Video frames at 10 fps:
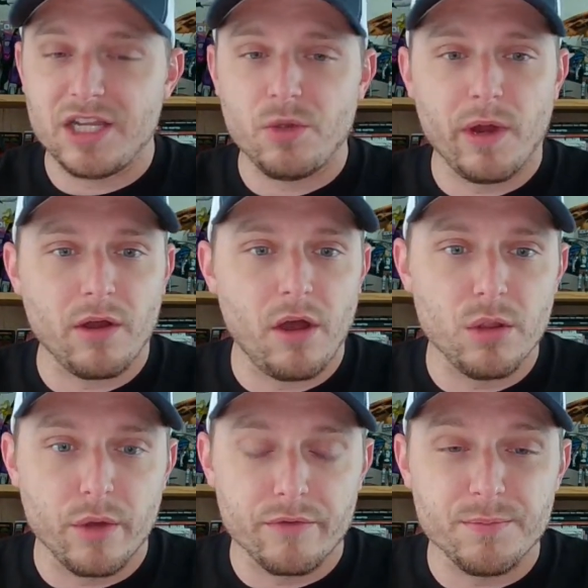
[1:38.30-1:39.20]
anywhere
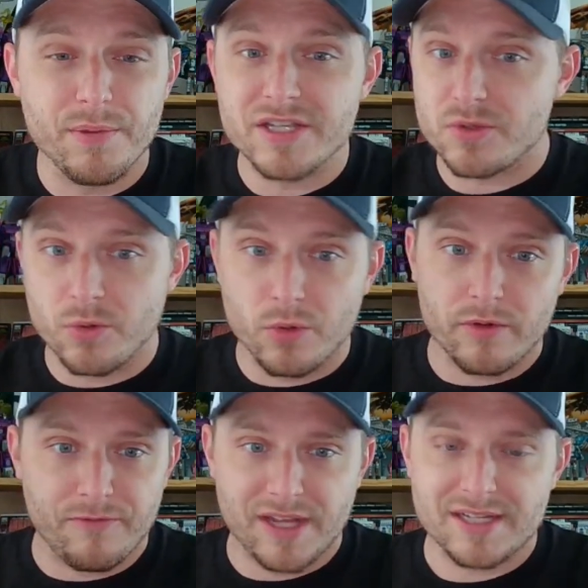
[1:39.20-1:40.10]
all over the place,
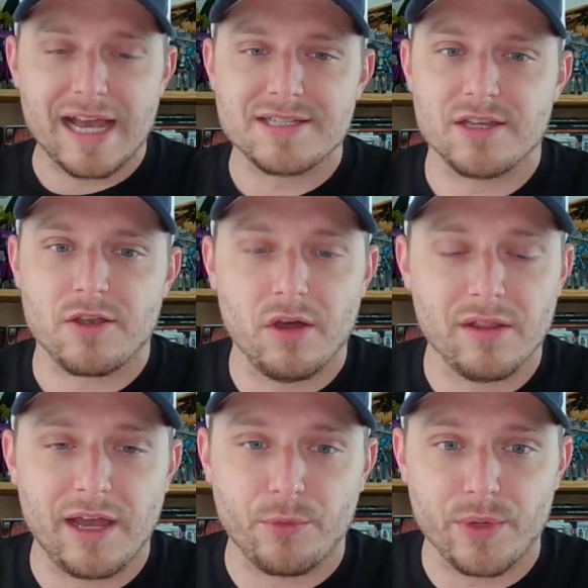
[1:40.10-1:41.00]
or fantastic
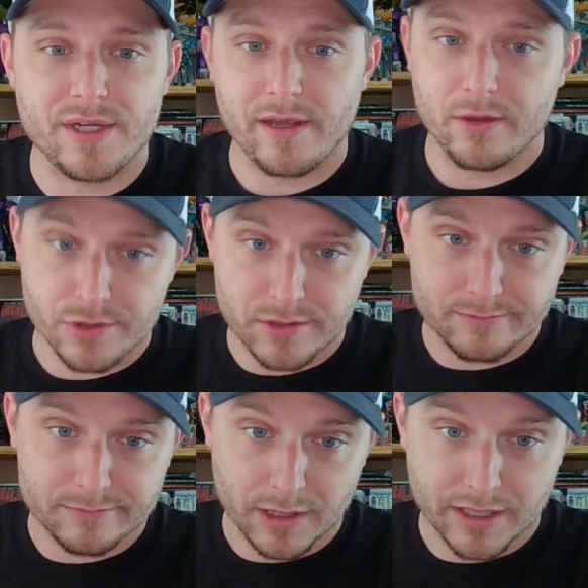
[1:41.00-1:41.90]
online retailers,
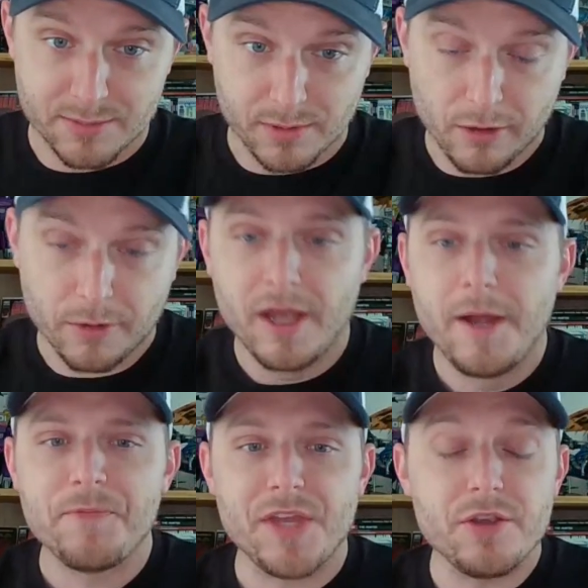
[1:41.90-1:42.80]
links below,
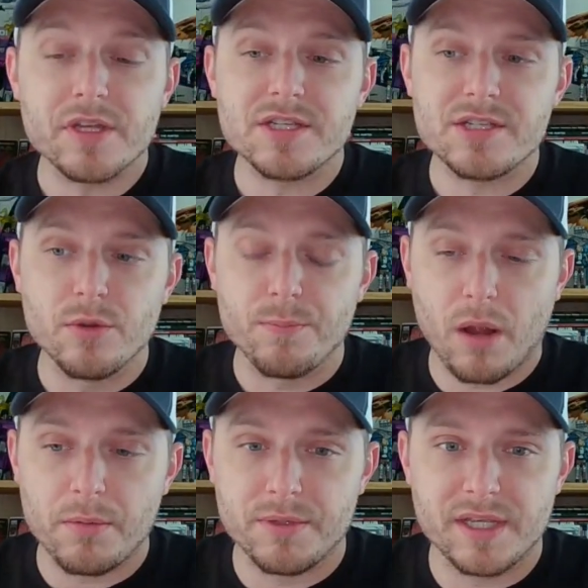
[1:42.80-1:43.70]
and you can still
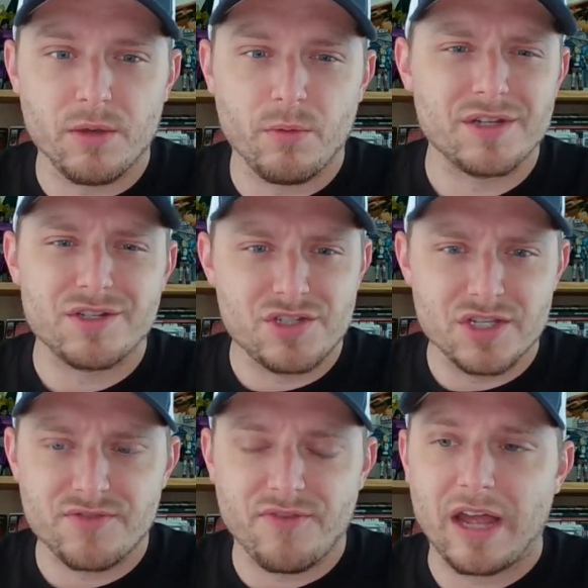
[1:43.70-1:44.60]
probably get one
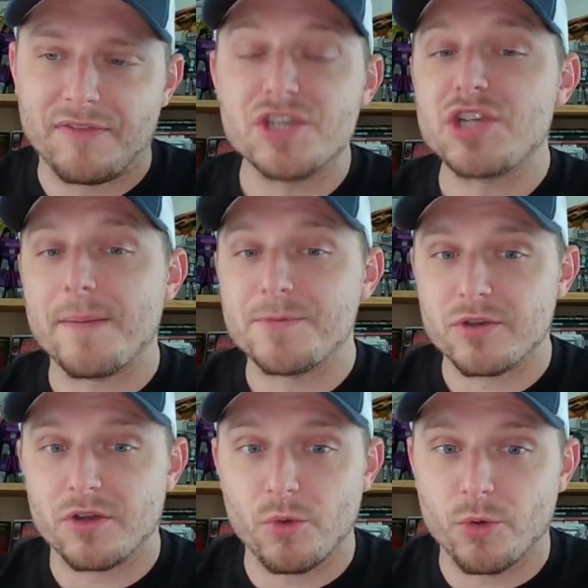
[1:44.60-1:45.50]
just fine. These
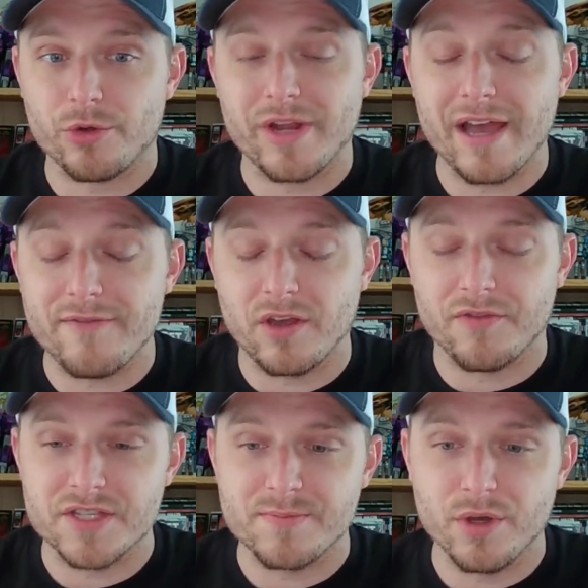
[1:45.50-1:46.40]
shops are going to order heavy
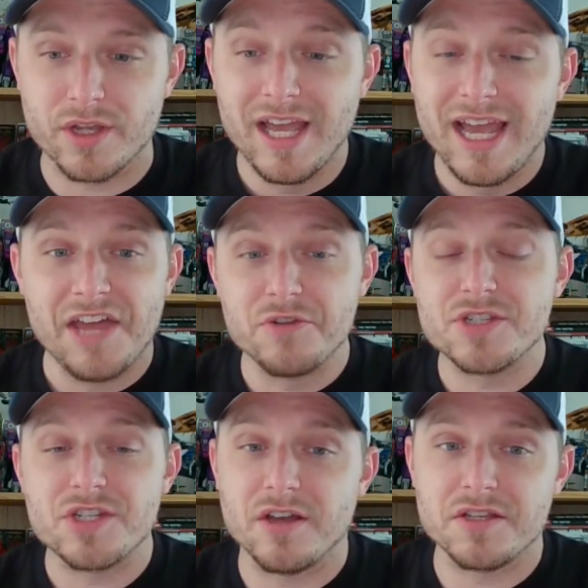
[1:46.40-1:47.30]
on this book, and
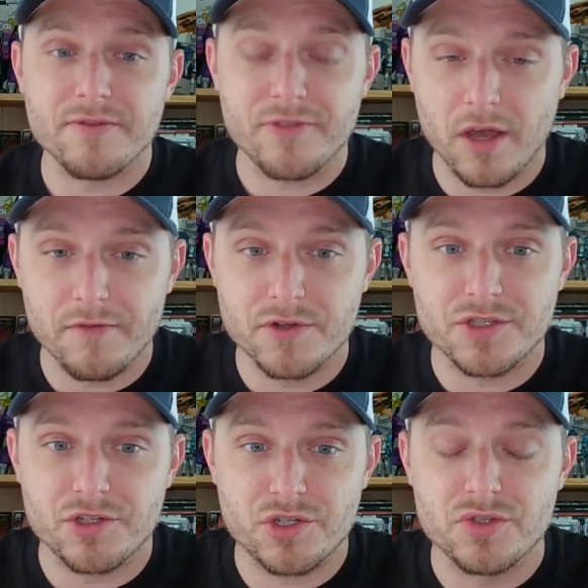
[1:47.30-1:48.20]
there's tons of
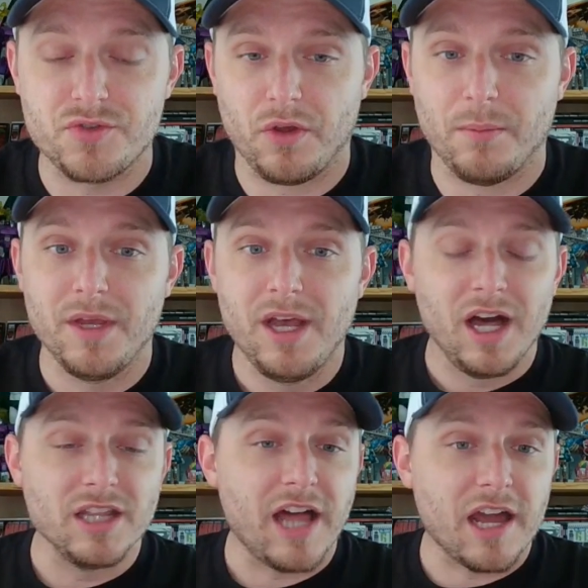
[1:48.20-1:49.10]
covers to choose from.
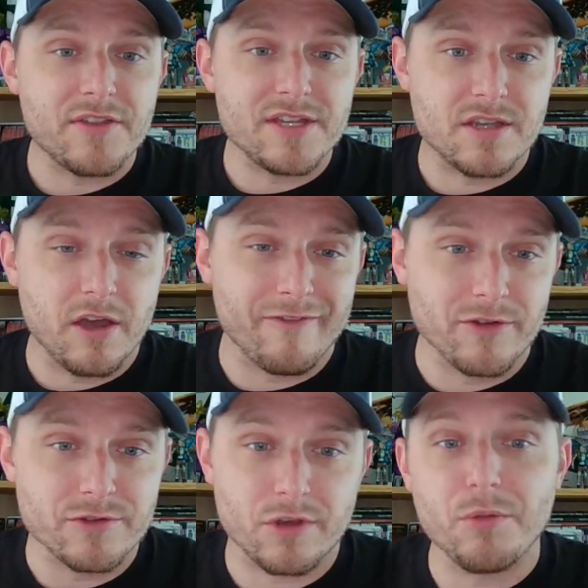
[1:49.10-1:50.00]
A lot of these
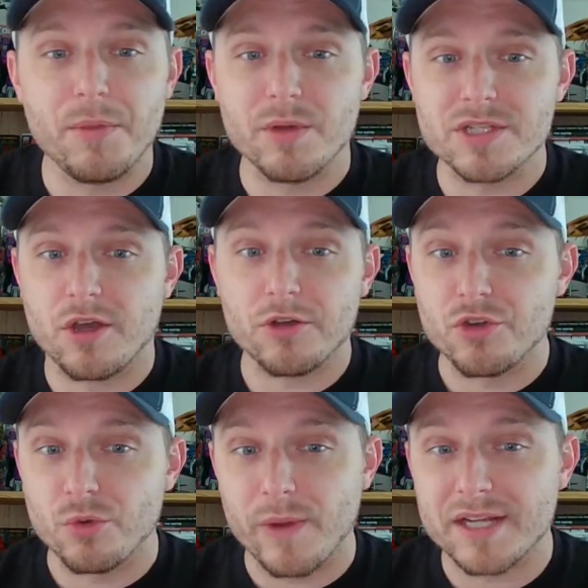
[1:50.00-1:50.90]
covers are going to be what's
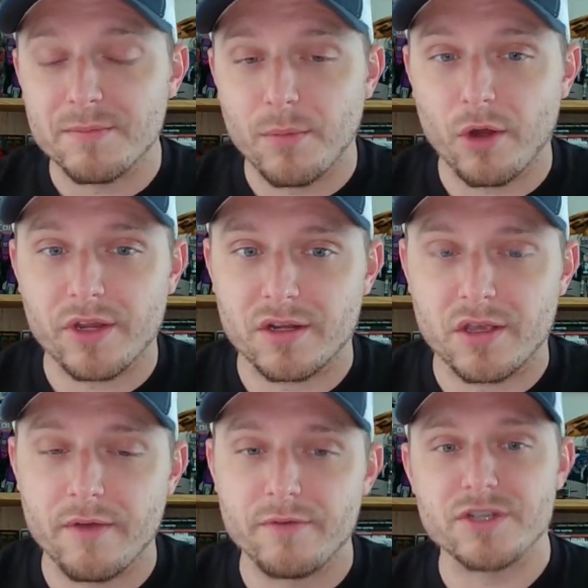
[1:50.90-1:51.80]
called direct
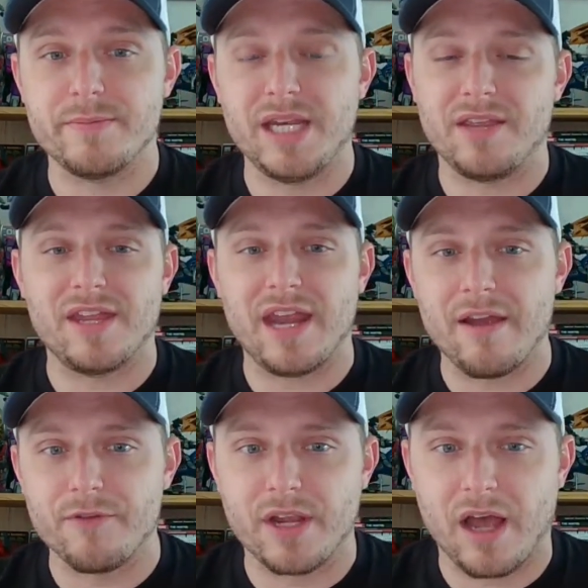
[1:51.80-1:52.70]
market covers, meaning that
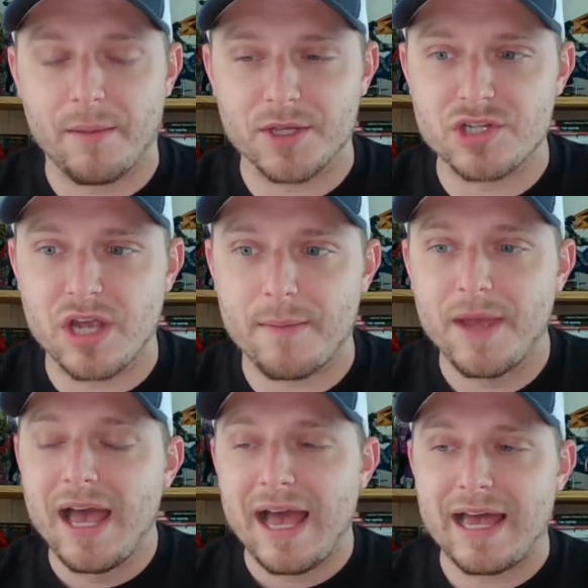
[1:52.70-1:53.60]
every comic
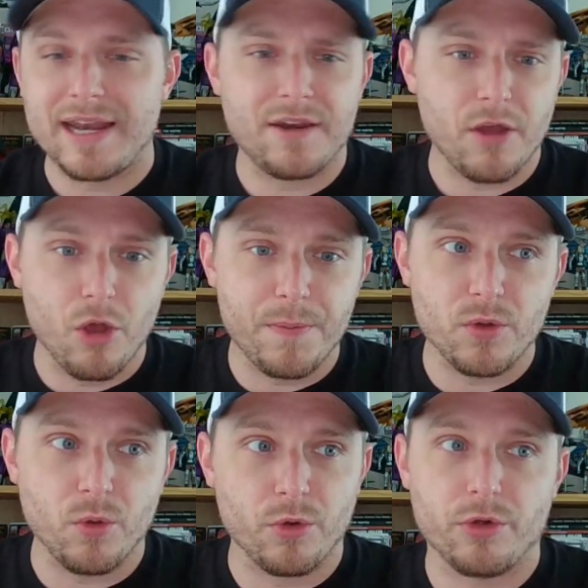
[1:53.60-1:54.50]
shop had an
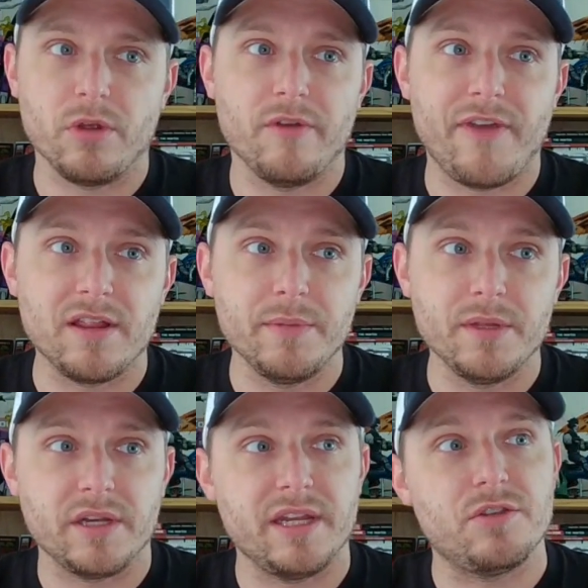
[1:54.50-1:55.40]
open order
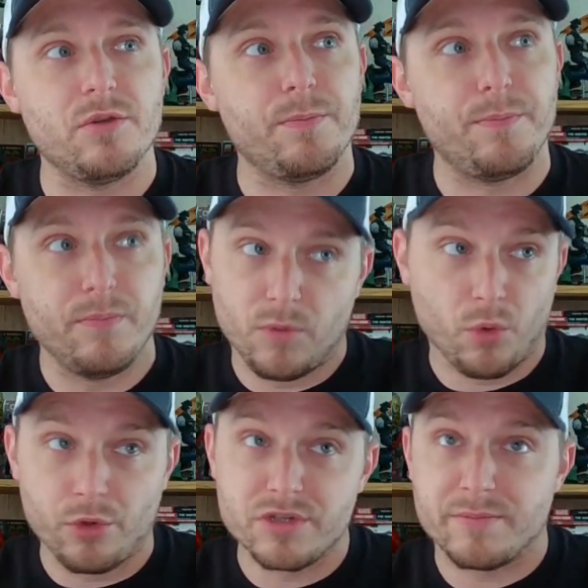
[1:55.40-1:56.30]
availability to
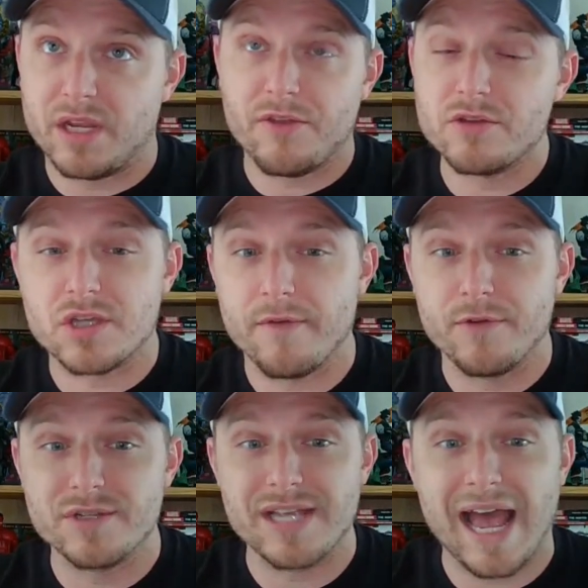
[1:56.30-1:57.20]
order as many of those
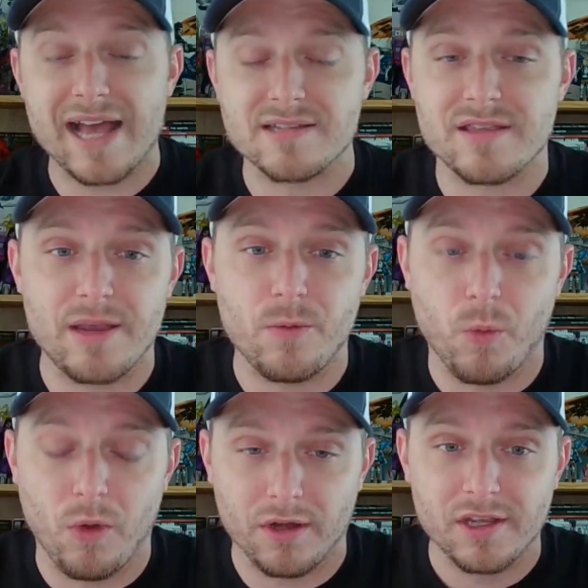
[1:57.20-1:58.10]
covers as they
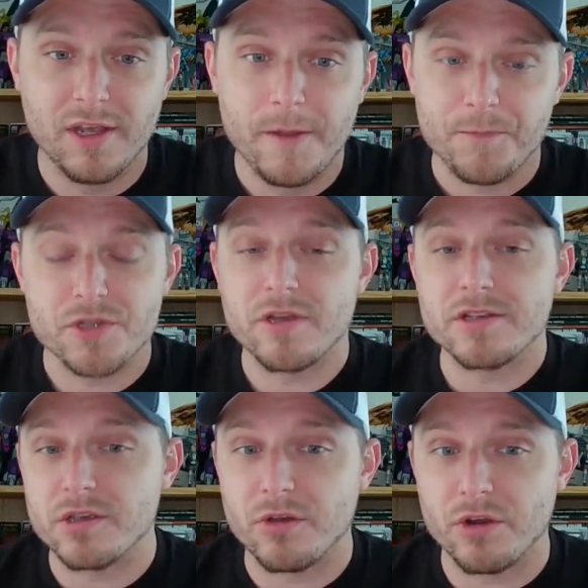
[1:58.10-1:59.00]
want. There's
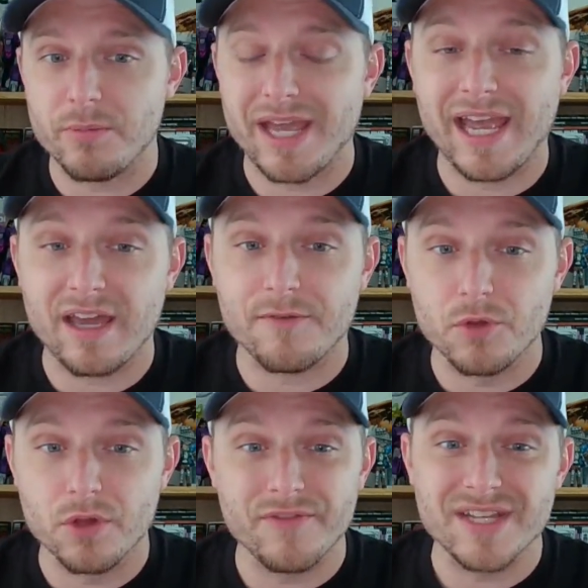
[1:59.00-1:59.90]
also going to be a
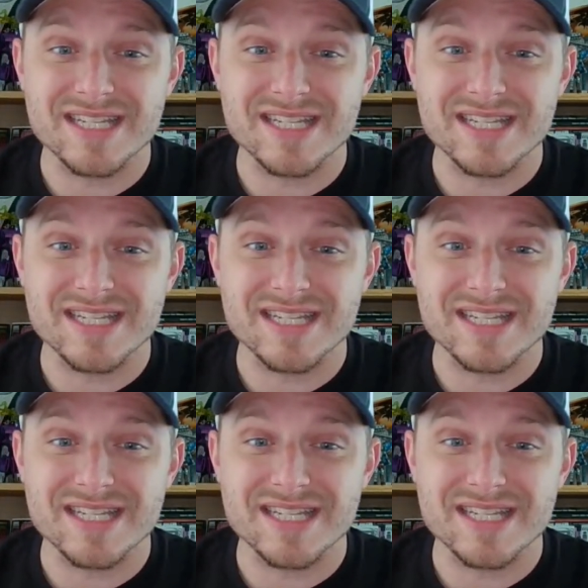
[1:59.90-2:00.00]
handful